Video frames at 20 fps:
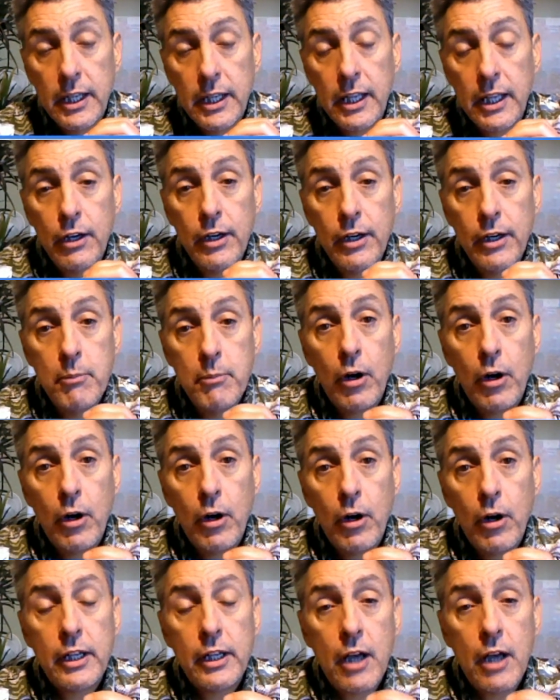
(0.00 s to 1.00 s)
Internet
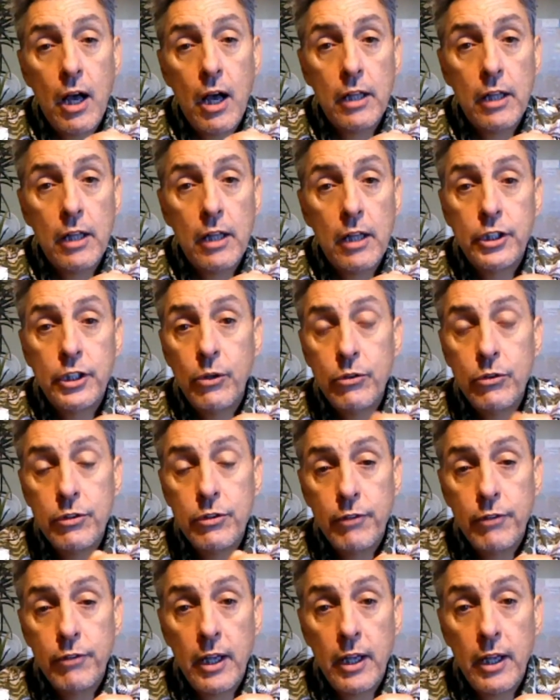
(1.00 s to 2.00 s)
Marketing College, huge
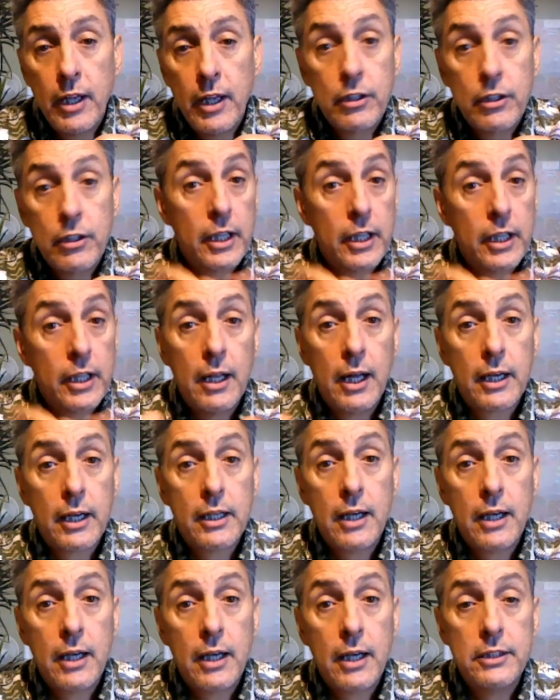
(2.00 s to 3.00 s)
event. Going to get a lot of
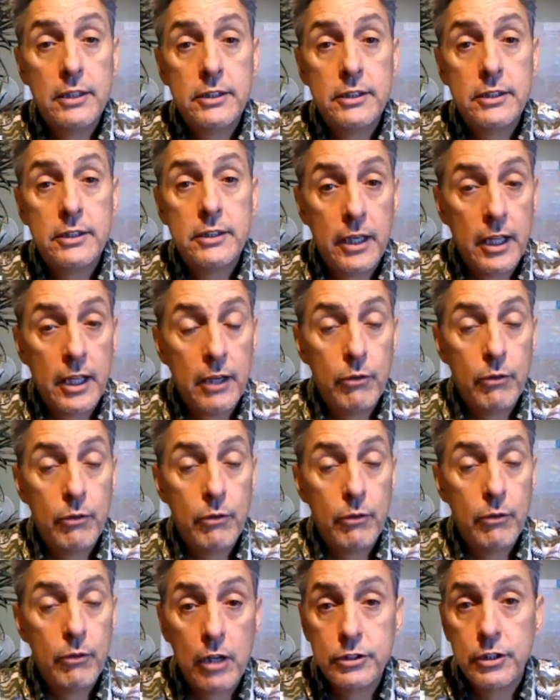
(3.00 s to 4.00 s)
content in
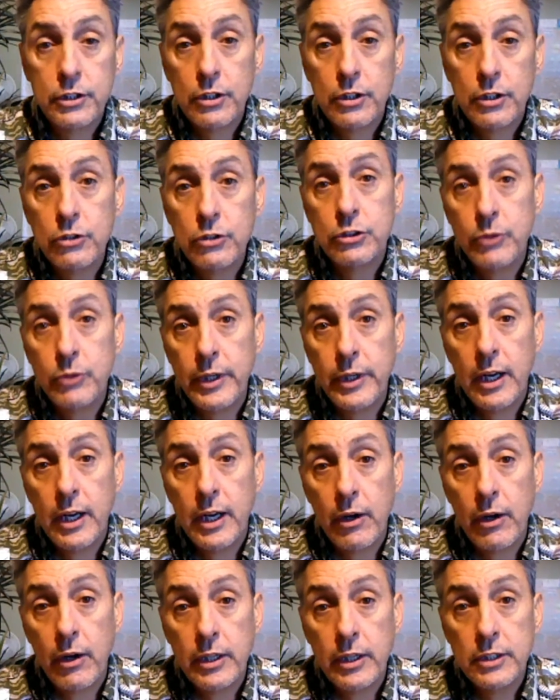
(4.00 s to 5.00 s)
regards to those 3
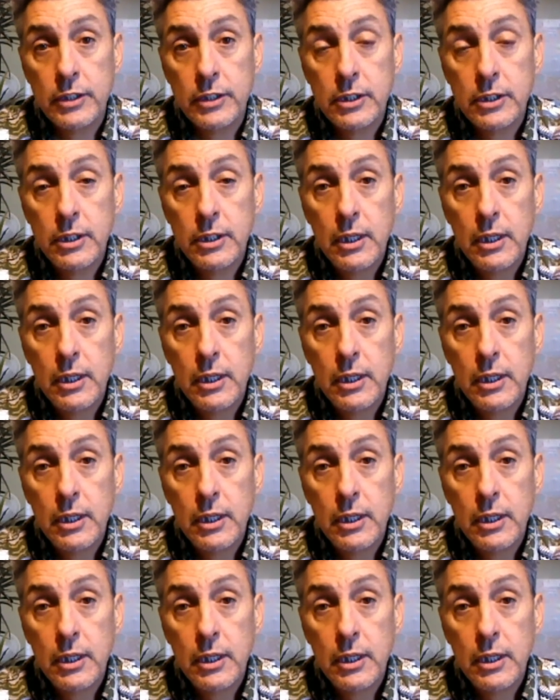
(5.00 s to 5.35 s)
areas.